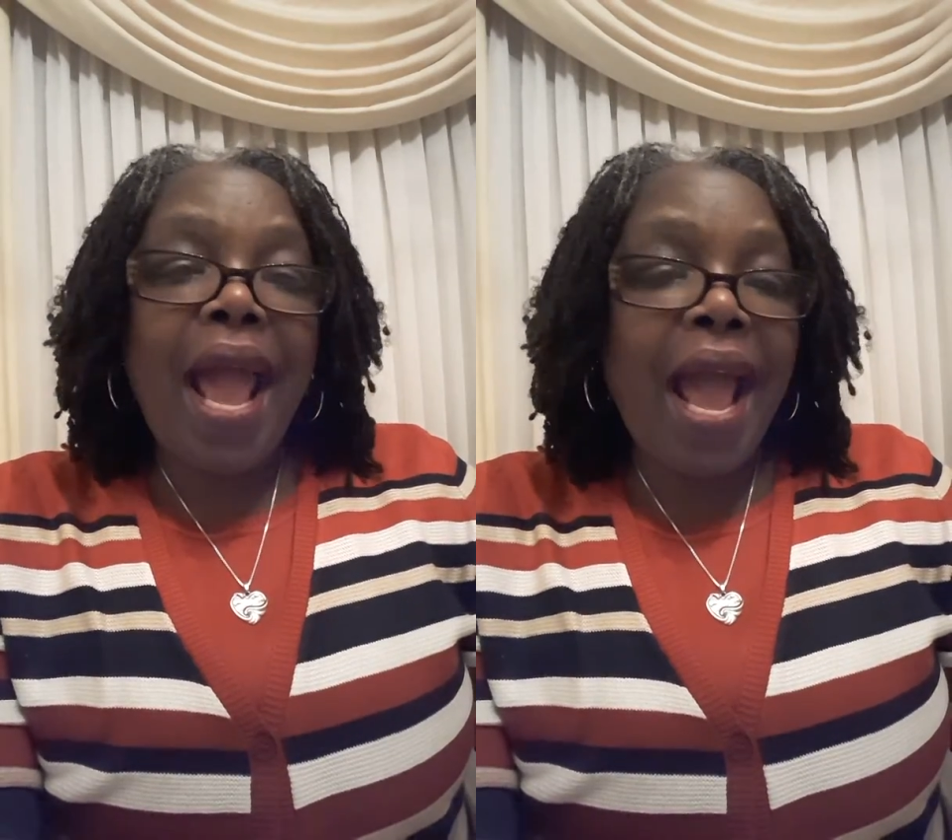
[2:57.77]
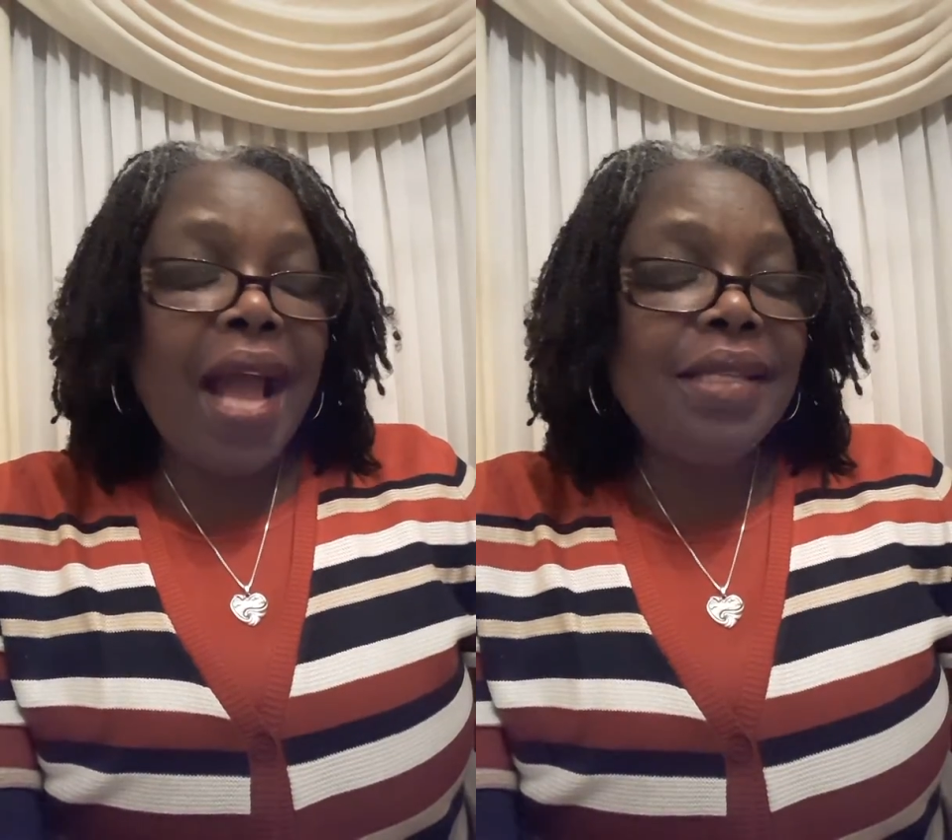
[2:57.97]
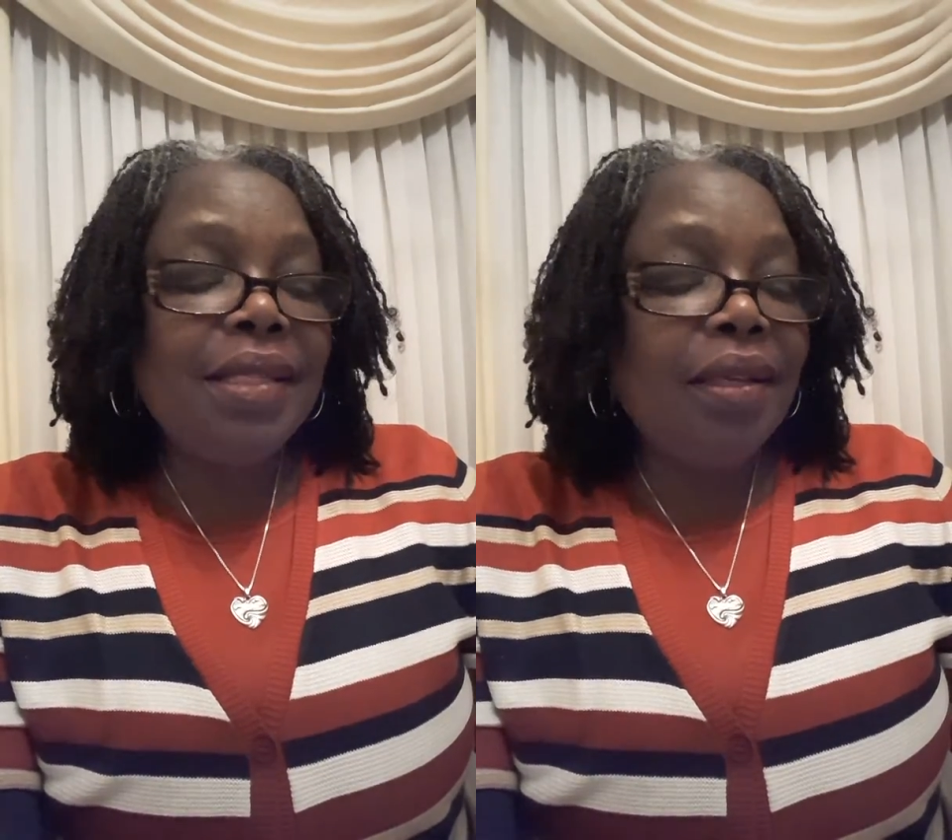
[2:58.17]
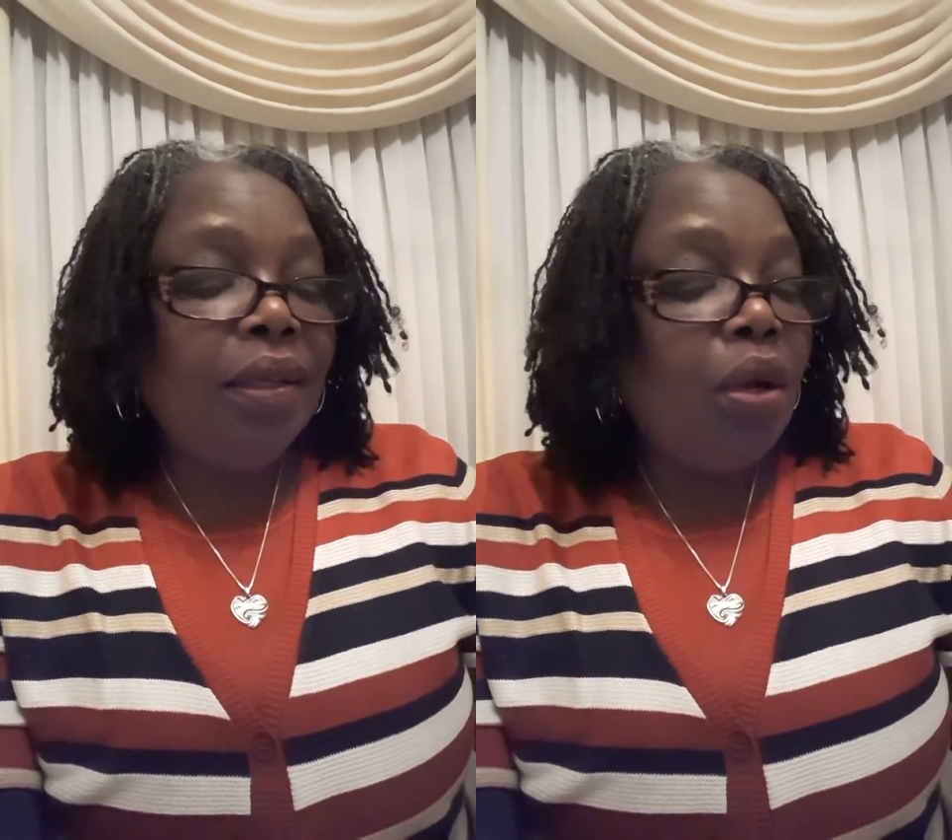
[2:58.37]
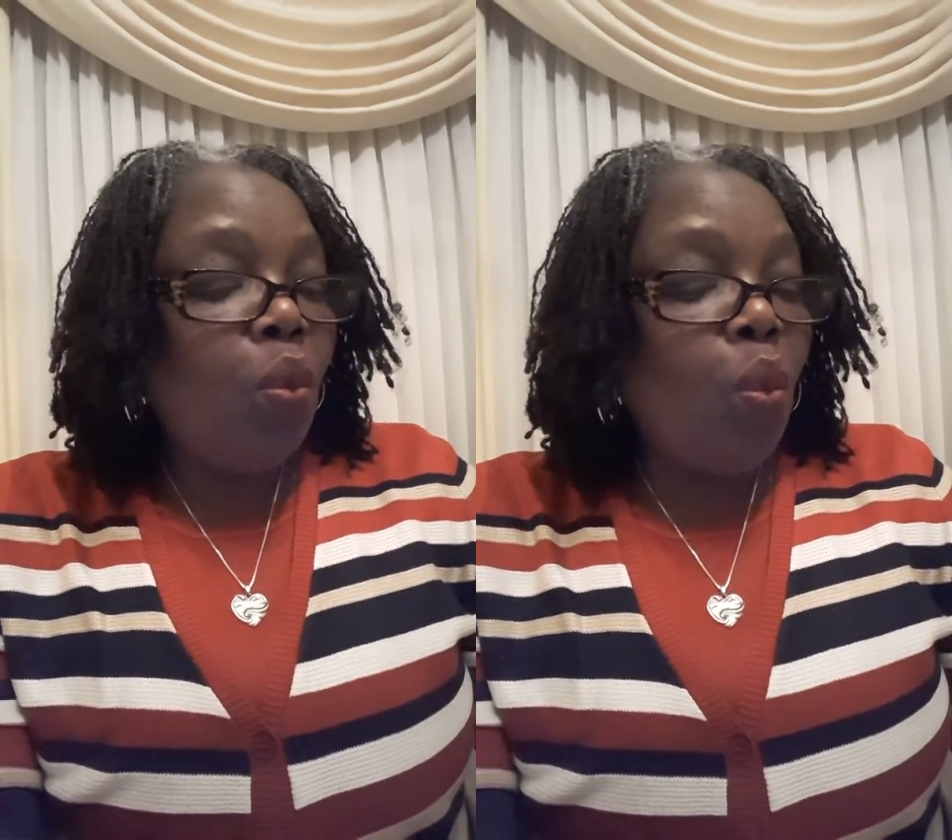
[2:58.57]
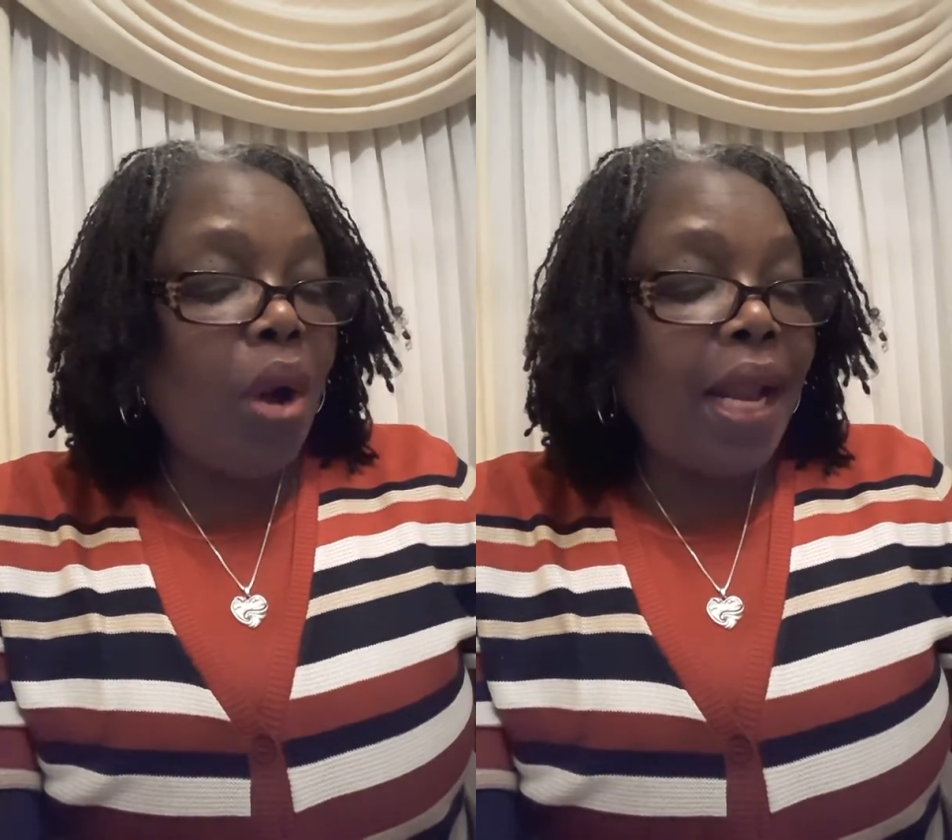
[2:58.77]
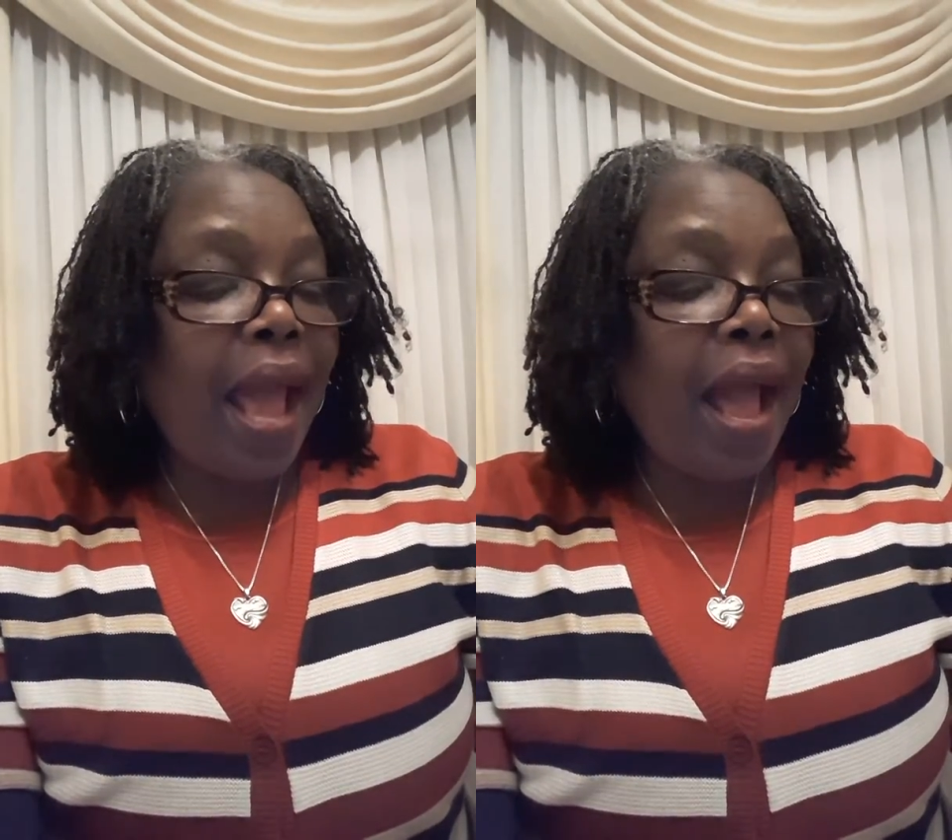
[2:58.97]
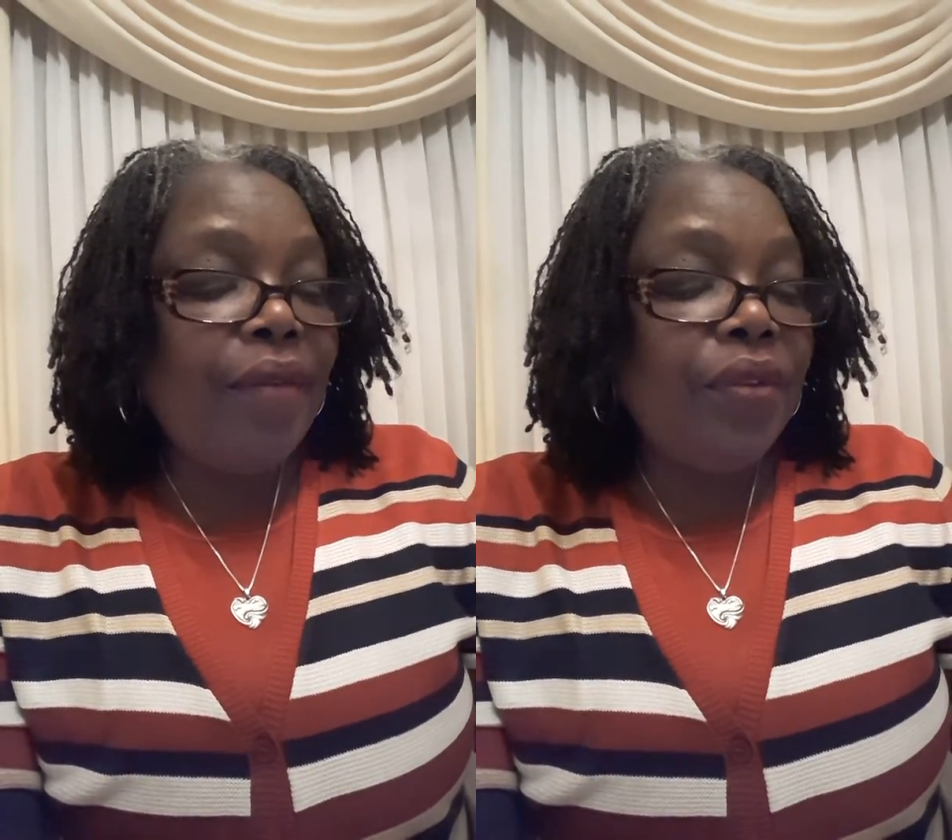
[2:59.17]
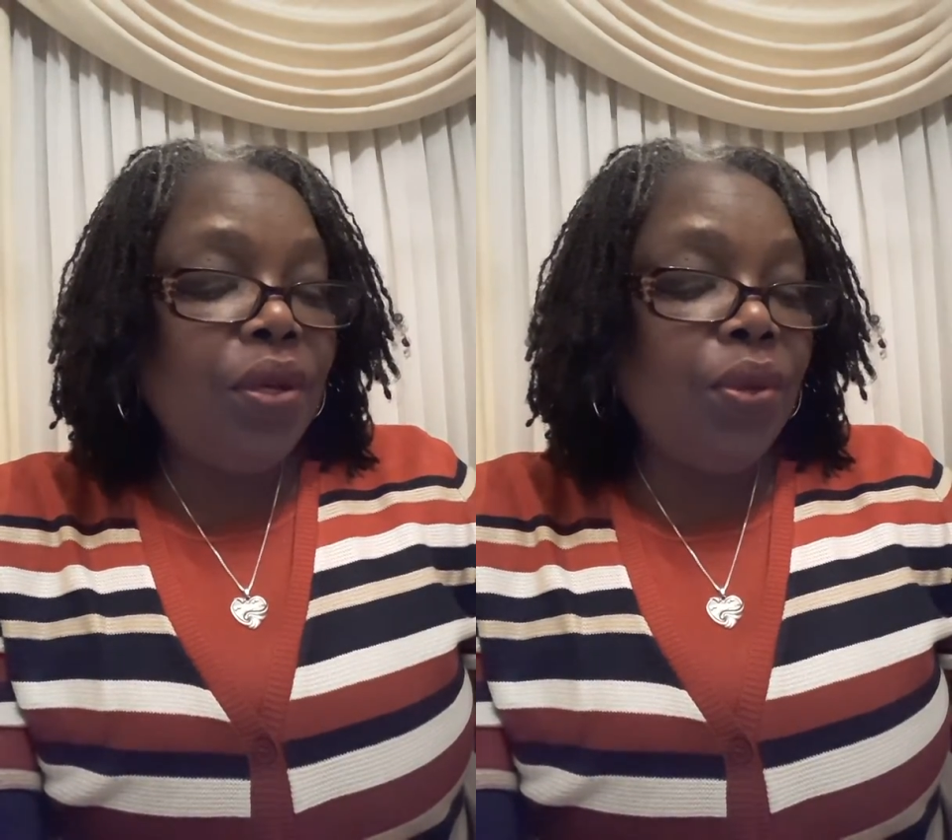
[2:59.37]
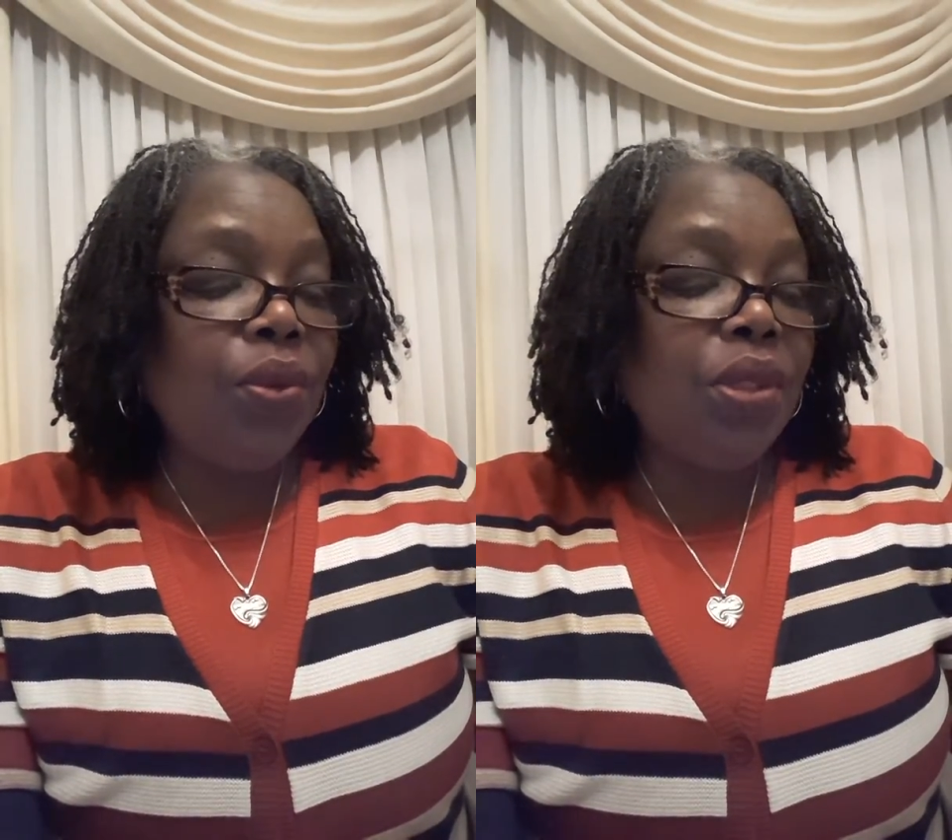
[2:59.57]
Ask what
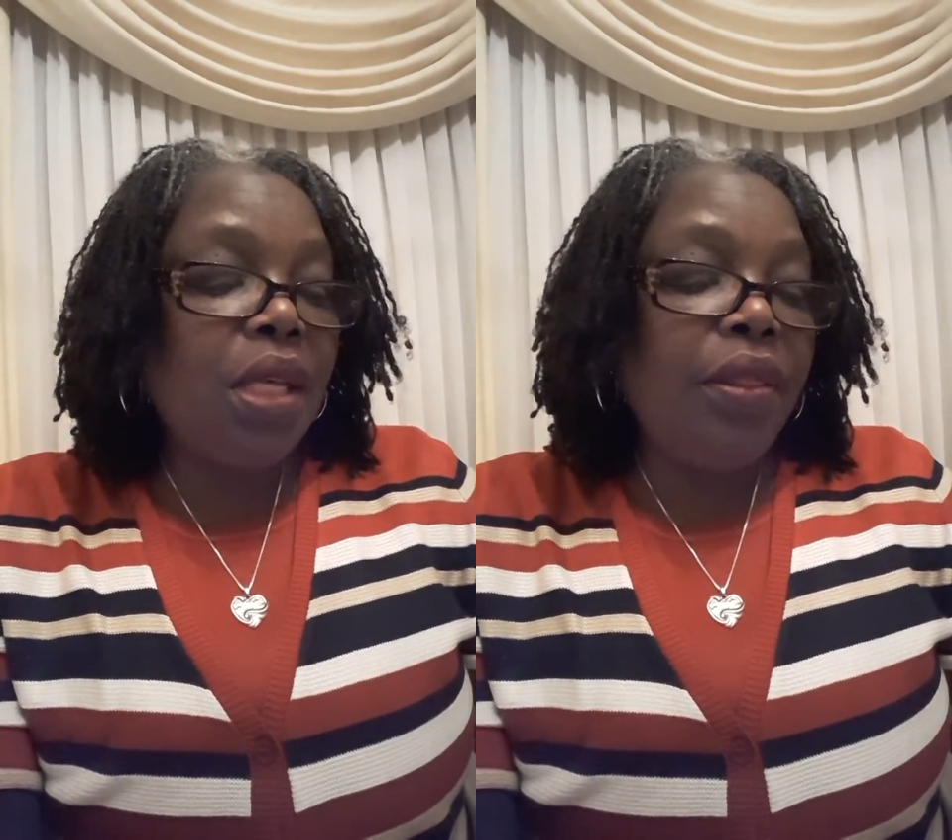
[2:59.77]
avenues